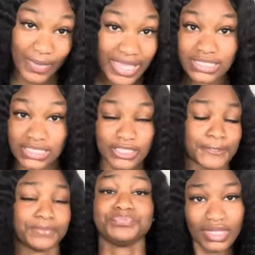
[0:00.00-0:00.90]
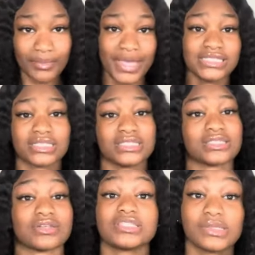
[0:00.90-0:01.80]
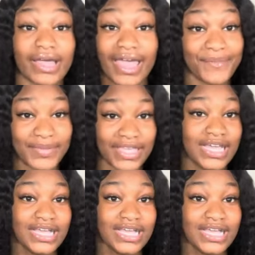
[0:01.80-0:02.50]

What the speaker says: basically, so this is what happened.